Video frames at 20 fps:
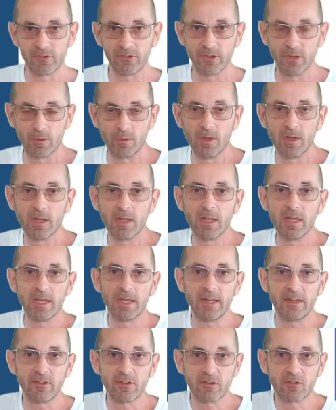So
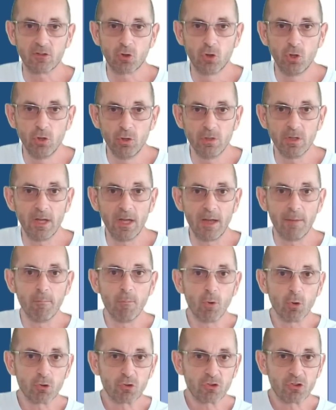it's cooler and
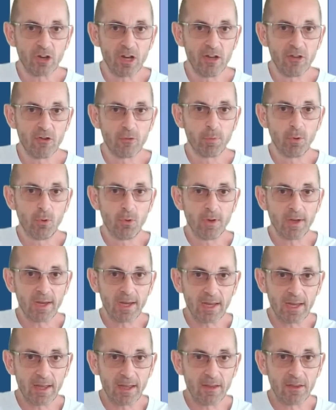more changeable
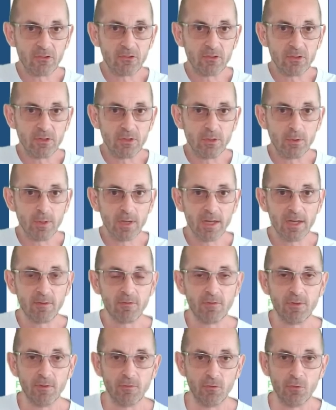as you head
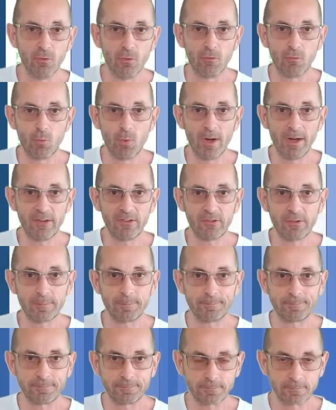further northwest.
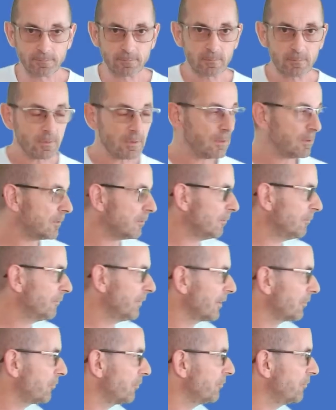
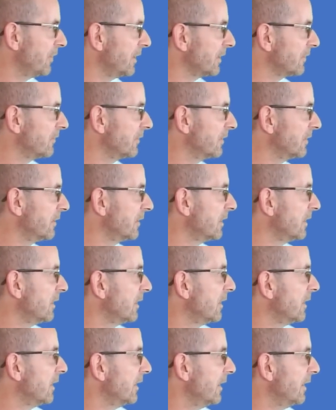That's reflected
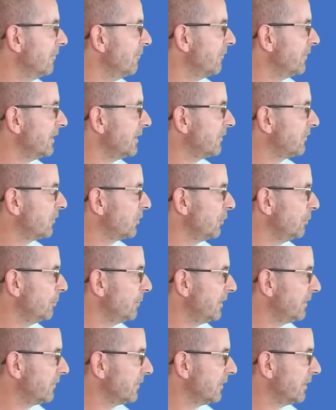in the 2
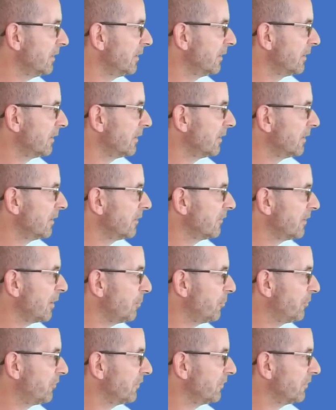meter
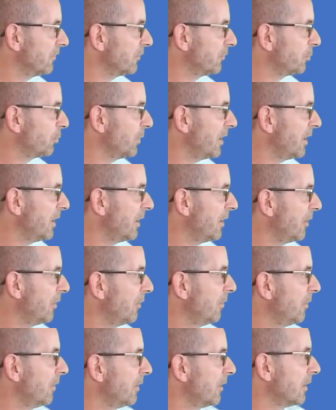temperatures as
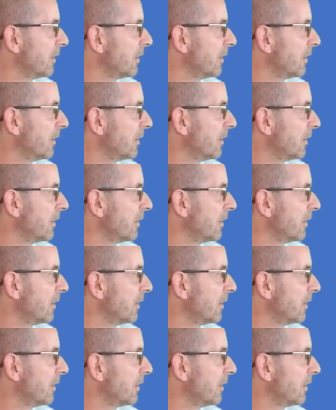well.